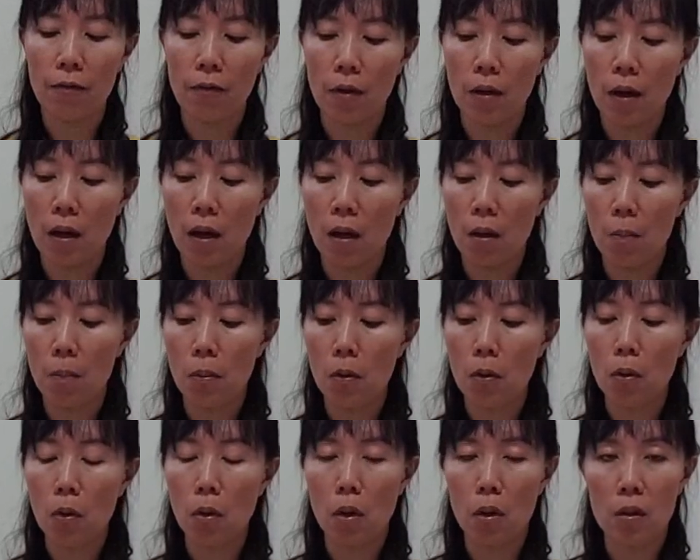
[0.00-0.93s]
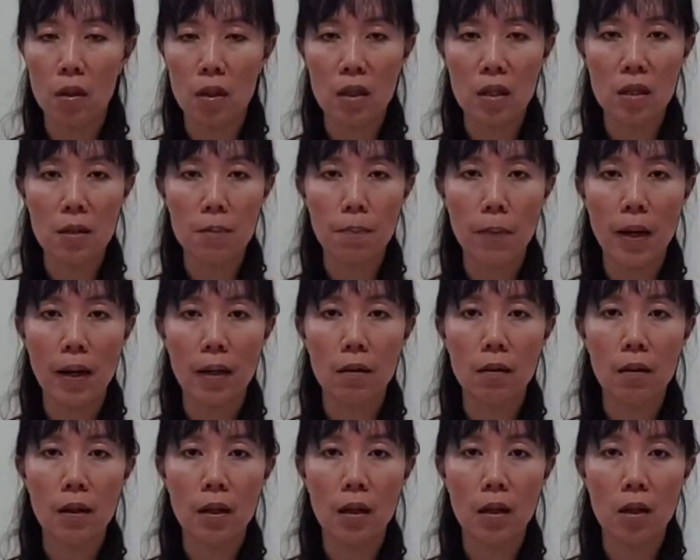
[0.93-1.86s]
for elbow or knee pad
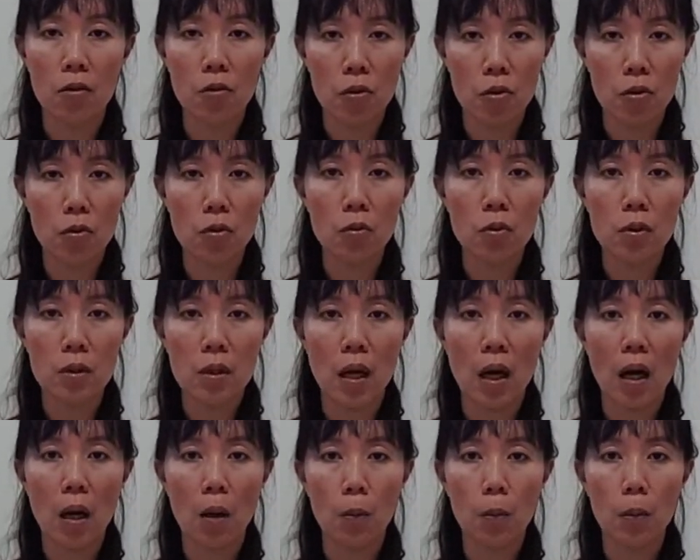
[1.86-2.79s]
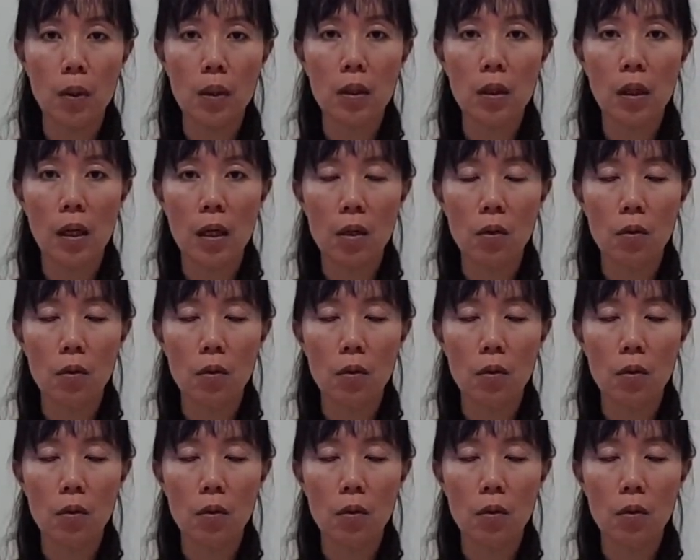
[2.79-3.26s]
you can actually use towel